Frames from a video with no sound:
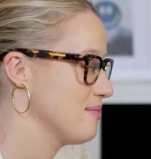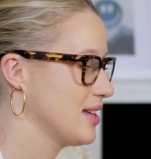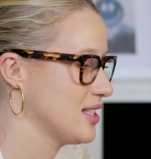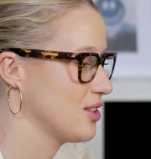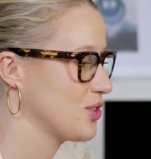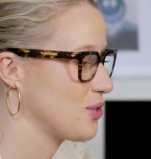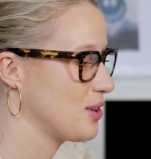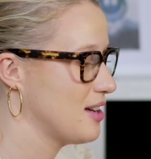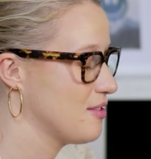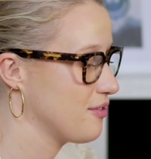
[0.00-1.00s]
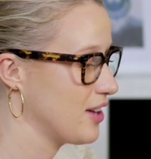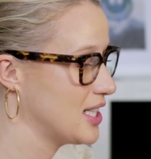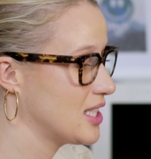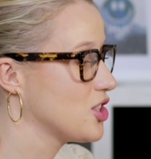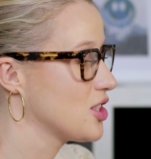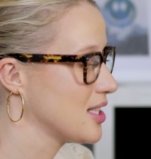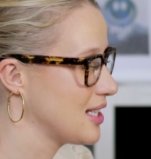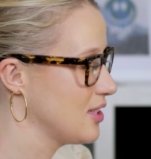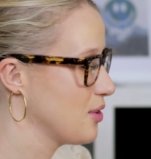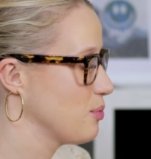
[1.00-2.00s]
Is the story of an indigenous
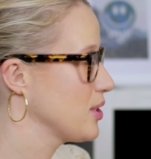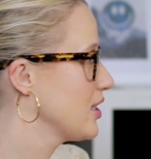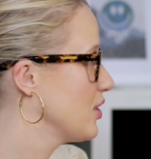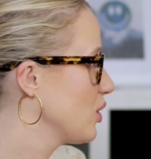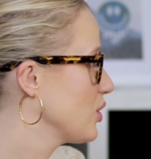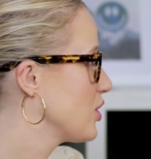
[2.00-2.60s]
leader in Brazil called